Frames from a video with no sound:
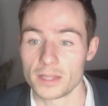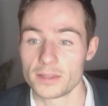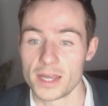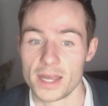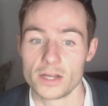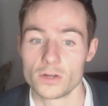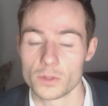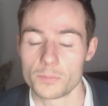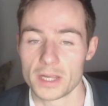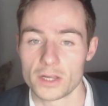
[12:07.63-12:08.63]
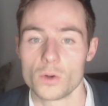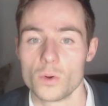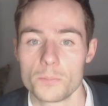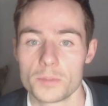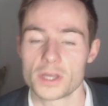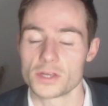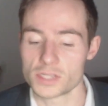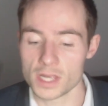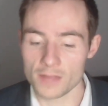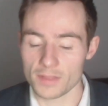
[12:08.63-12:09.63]
hit and not the big corp, because
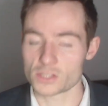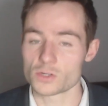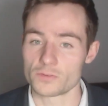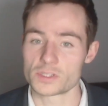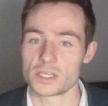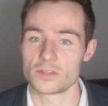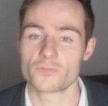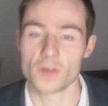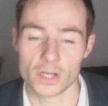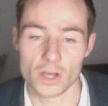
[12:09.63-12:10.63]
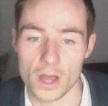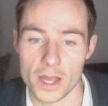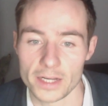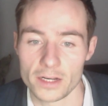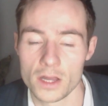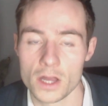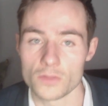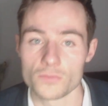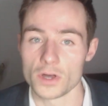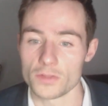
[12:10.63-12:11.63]
that's obviously the front line
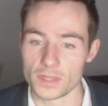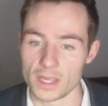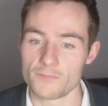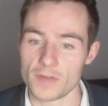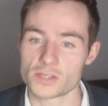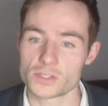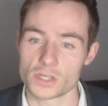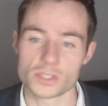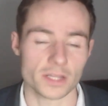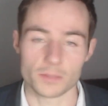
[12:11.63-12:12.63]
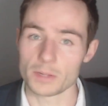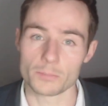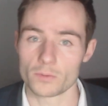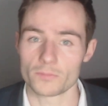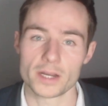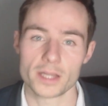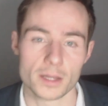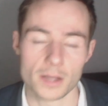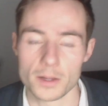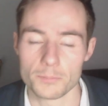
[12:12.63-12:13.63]
that the investors, like the people on
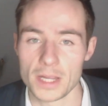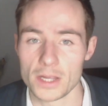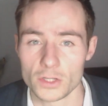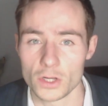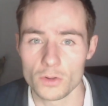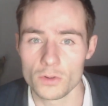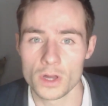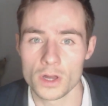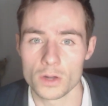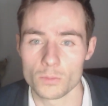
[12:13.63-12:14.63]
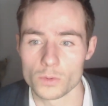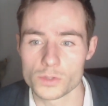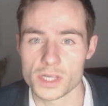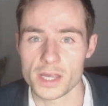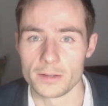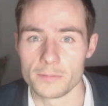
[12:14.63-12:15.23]
Reddit and me and you, will see.